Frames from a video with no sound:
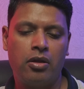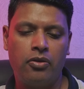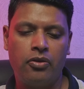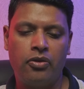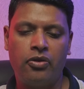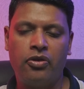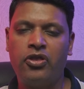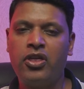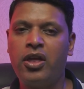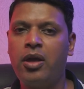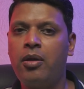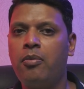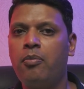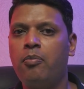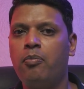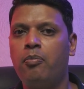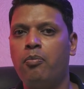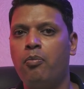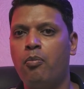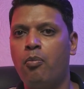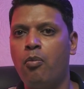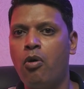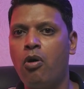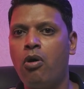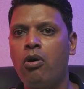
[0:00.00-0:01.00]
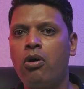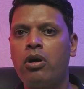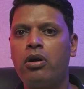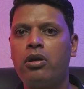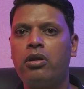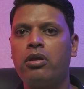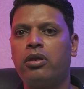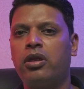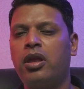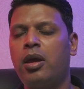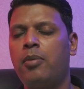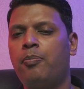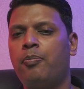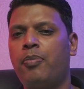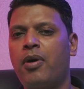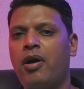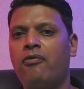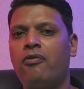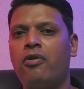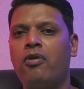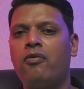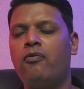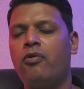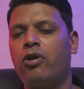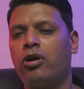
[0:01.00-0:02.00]
the more the
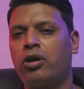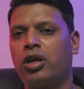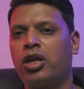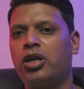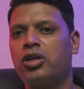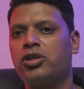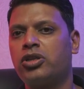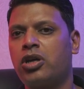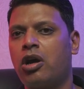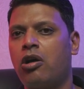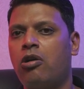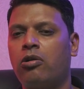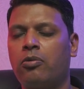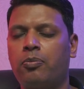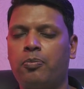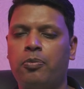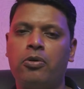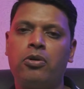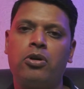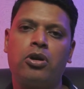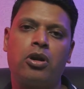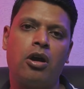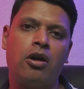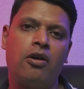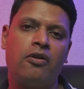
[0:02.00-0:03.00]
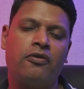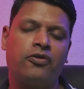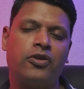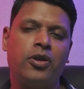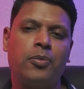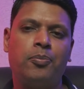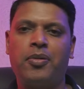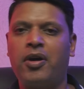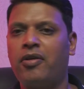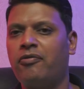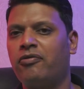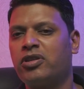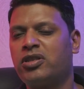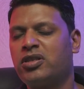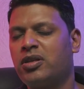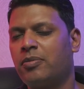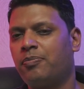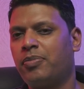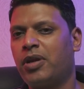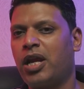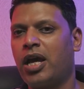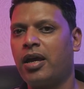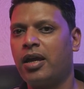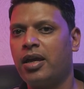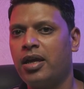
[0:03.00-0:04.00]
power wattage output of the power
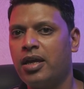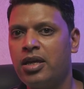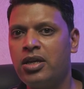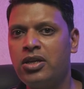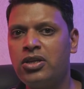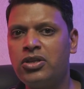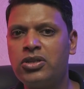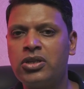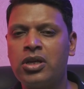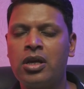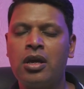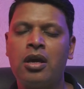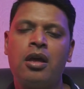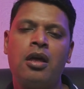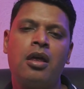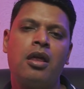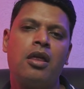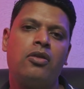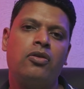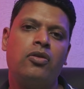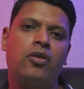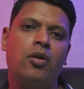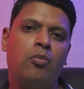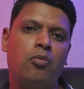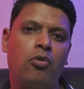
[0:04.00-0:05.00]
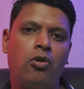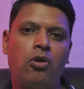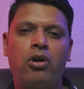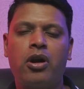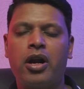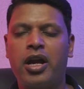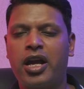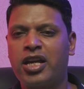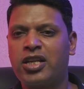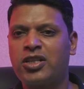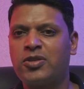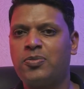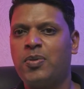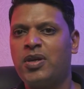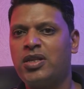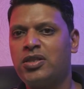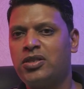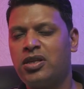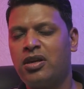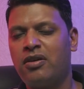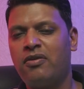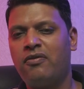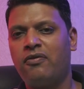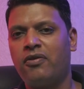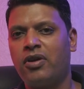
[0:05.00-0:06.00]
supply is, the more
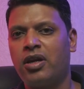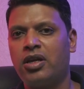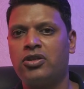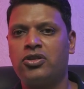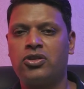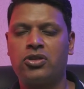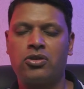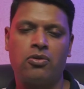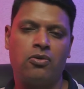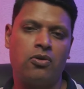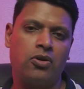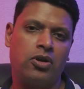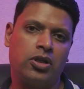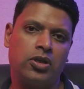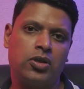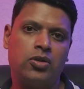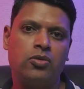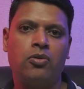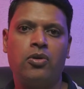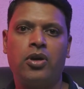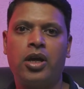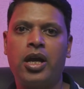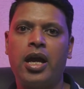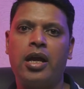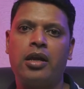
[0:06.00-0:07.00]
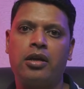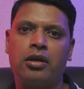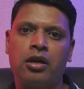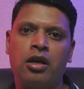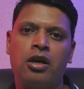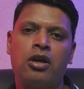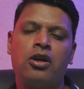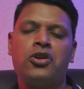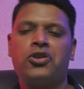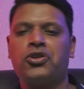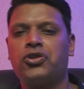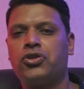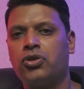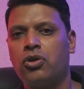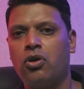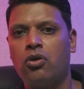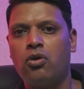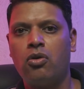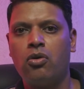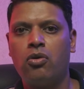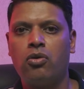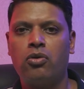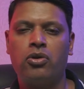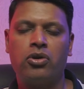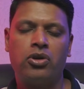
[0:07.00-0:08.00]
expensive it's going to get.
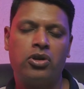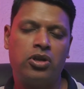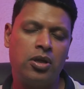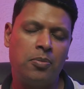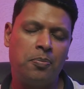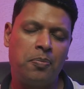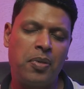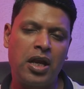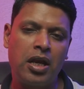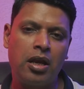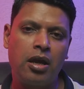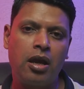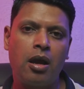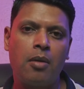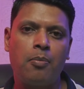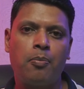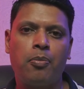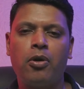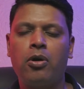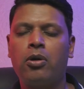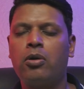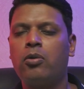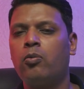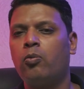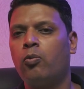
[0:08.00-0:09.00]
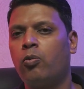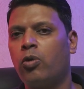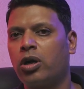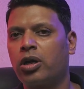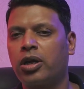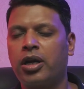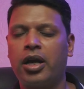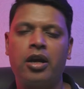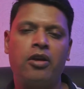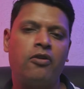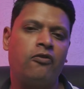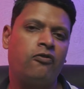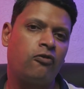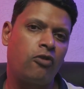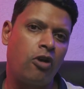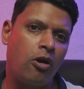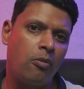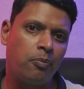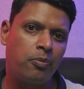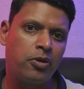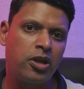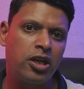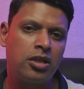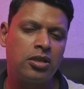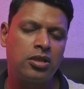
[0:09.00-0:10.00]
So depending upon what kind of
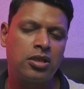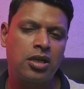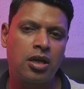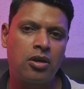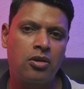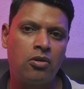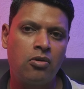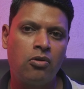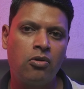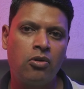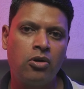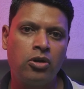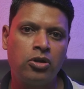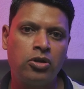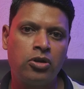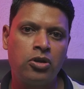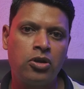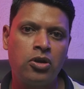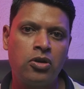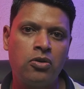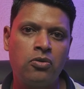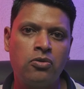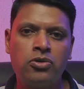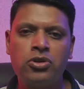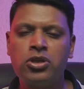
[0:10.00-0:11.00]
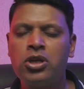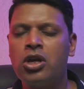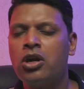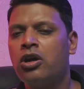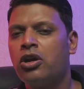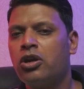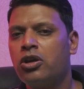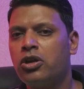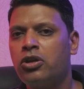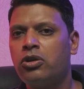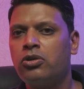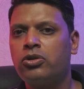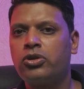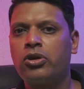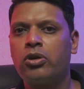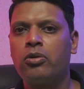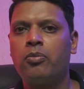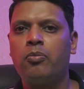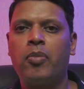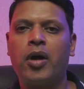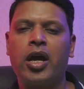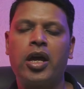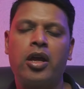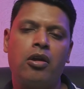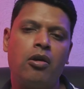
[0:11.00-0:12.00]
components are you going to use, you
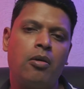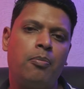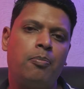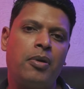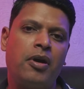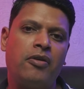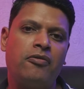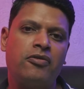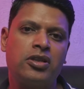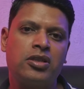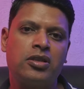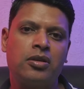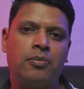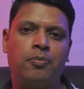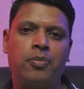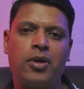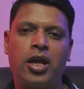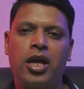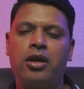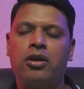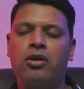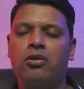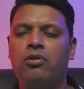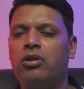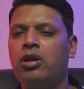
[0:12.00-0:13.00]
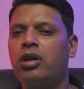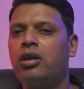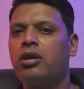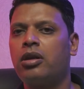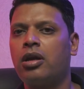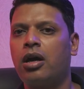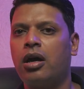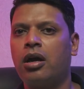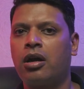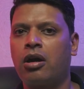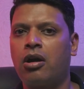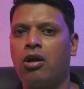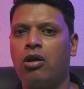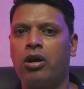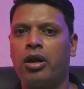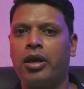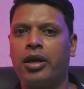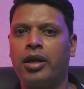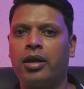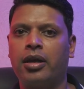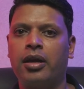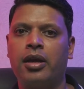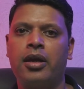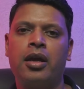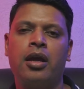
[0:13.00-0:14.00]
should buy your power supply unit
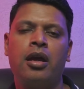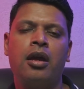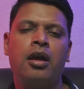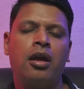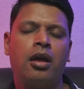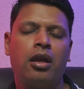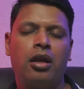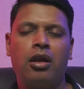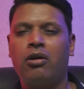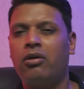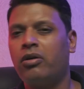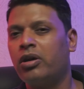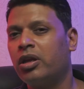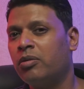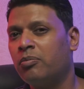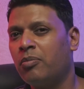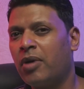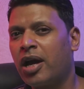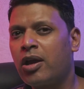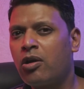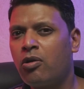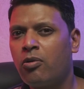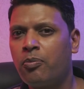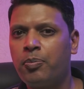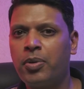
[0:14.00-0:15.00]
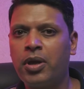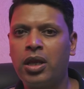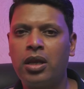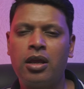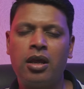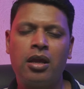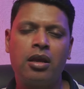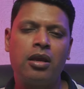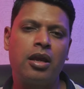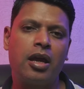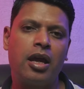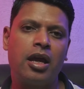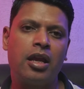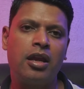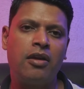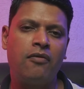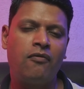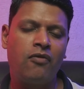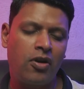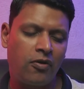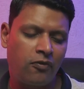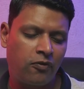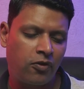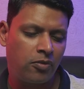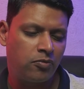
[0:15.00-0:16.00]
accordingly. Now in my opinion,
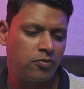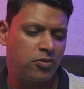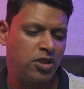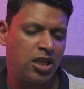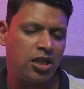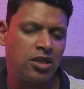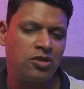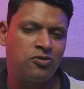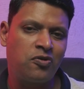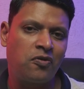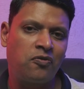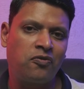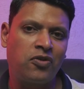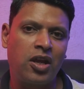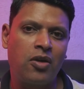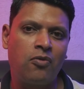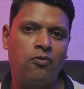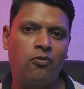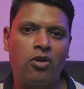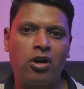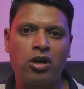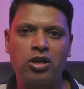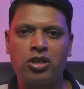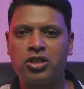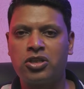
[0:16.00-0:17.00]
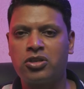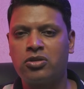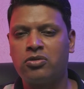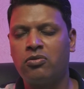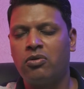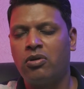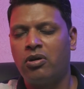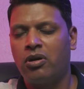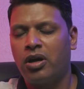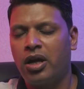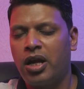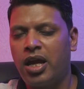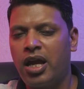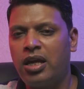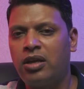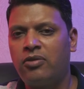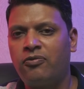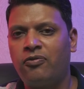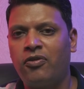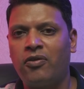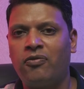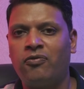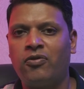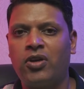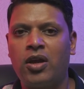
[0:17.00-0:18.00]
anywhere from 650 watts to
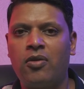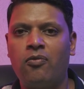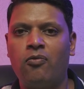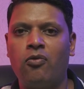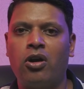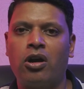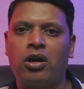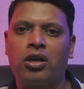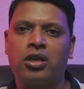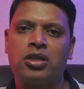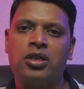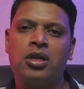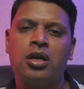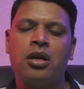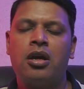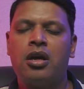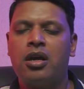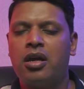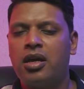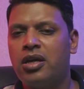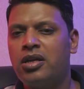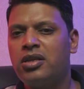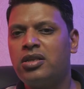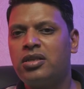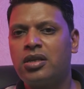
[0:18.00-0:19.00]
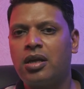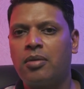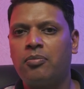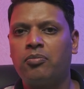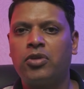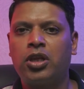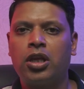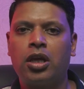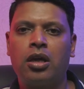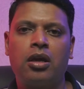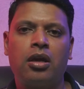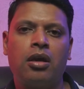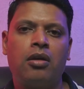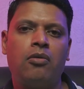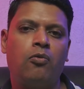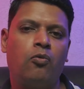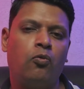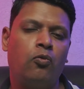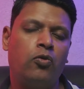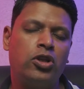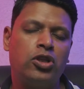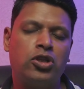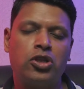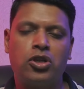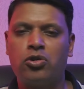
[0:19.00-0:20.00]
850 watts is something
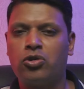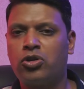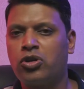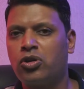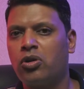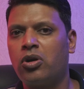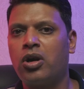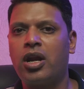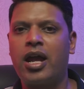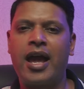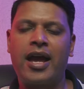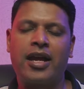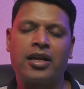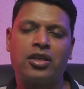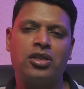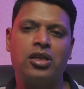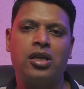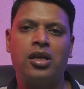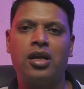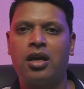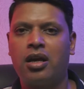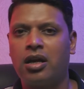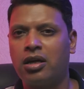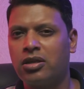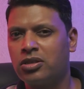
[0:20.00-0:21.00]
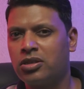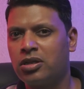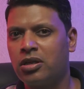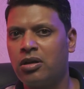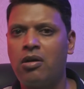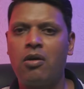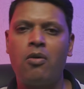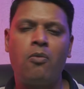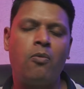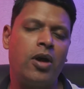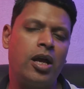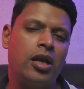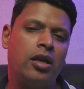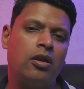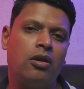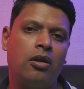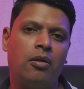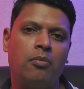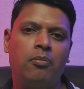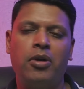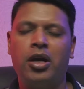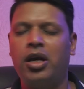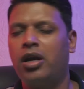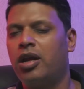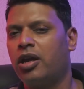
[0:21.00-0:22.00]
which you should actually consider while you are
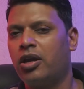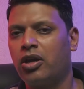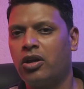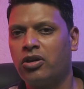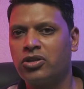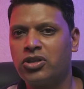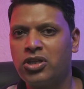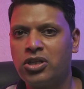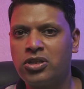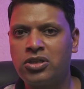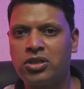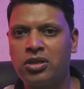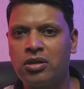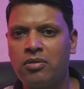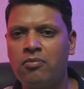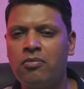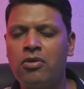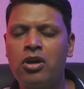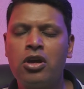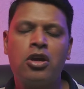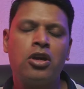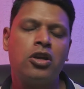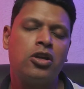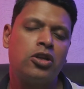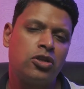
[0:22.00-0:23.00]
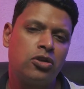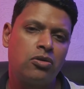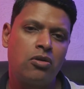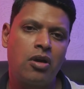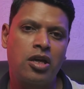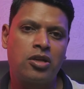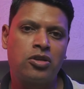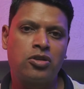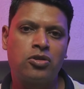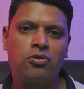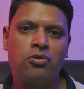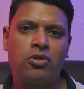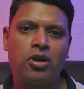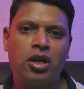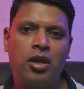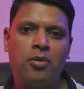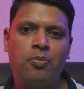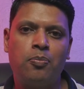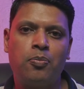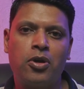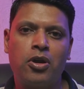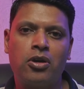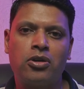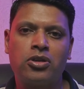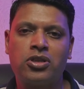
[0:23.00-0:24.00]
building your system, so as to
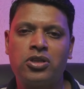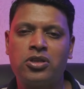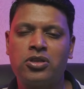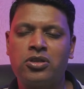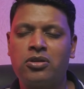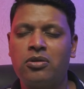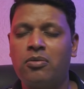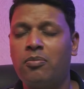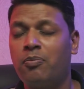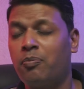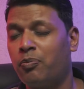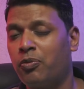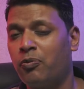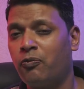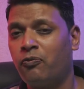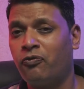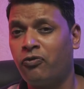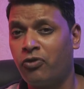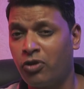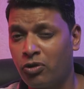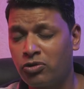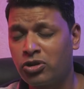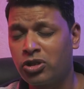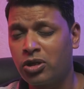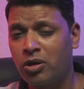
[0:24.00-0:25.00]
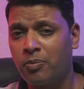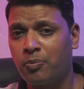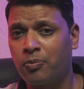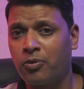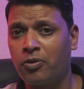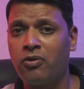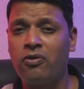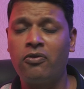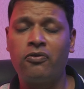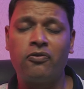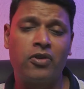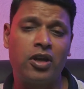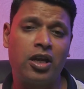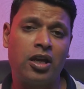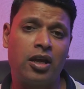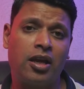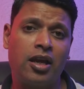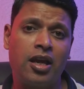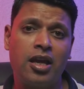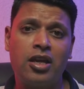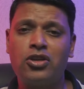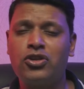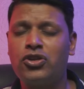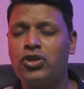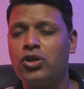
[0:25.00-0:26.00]
keep your system future proof in
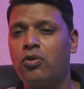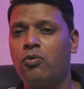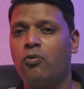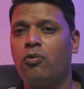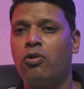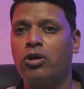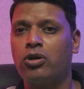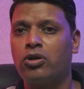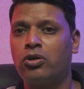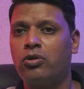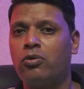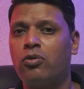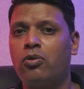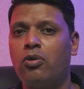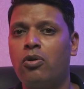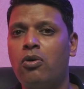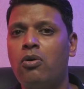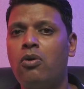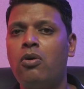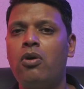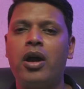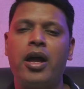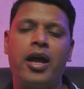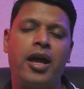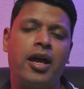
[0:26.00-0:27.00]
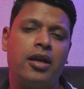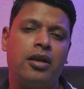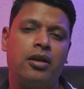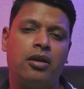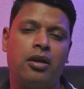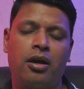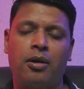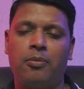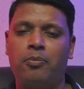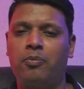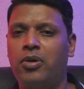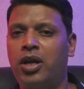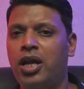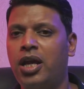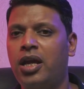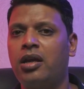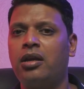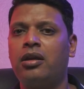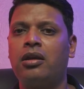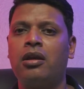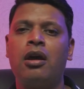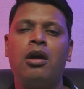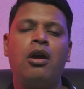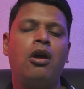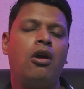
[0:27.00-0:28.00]
case you want to go and
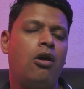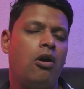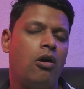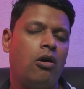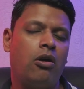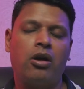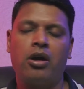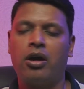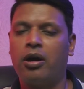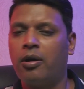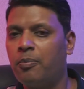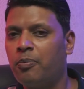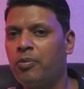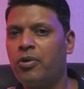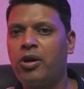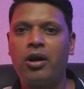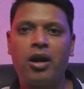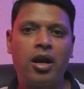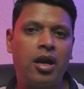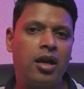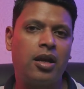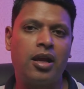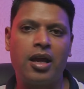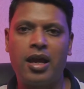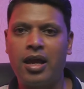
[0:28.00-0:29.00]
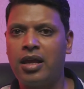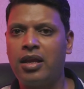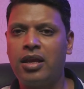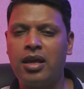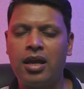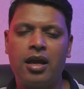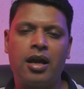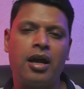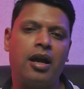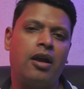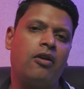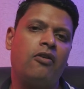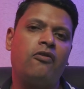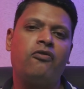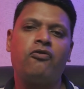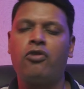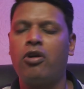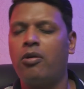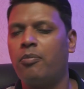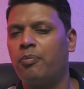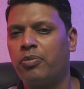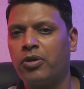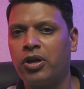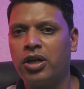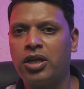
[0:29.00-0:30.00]
update or upgrade any kind of
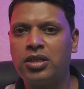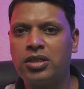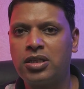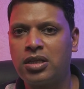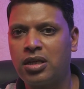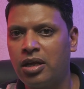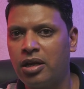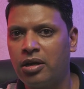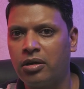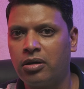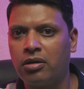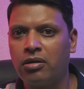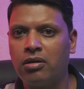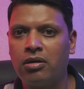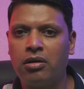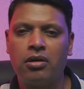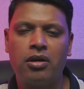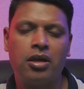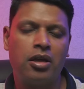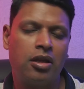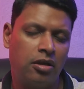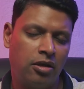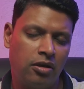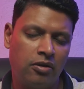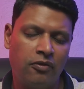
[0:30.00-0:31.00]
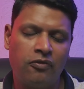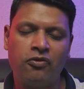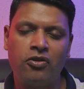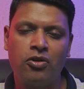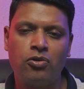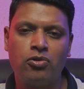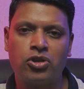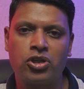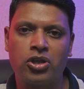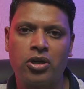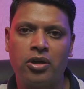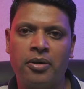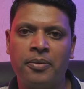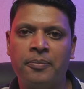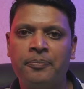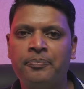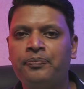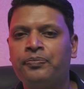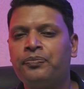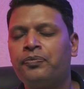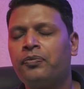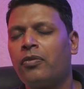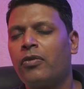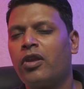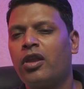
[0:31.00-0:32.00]
components later in the future.
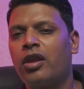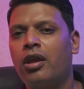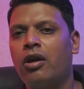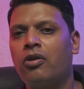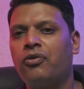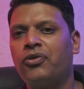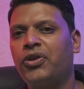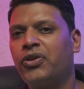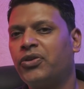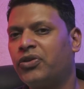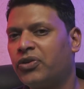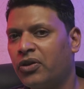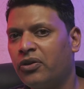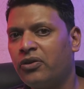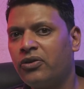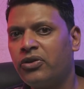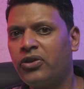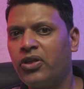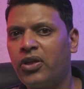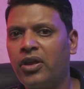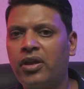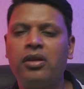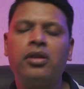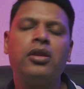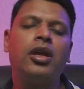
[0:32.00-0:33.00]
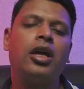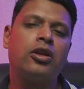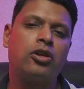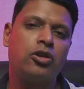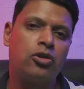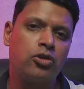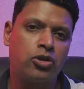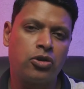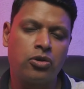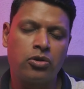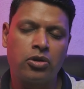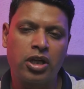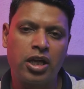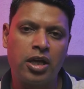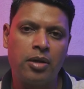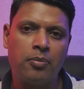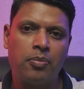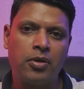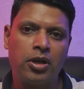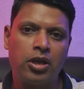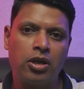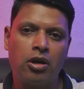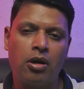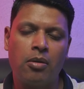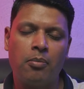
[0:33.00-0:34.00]
Now the third thing that you should
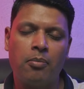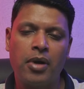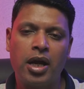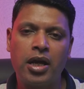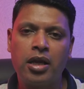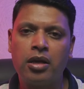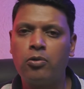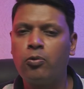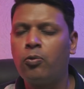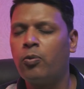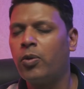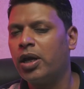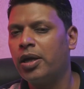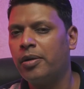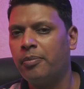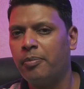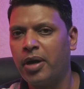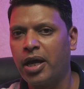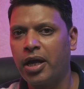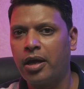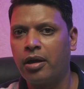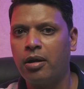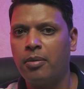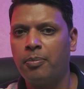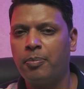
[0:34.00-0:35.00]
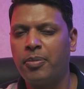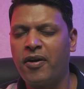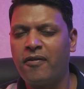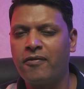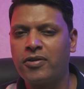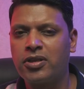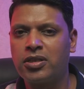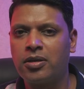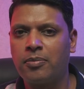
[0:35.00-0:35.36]
keep in your mind while buying a power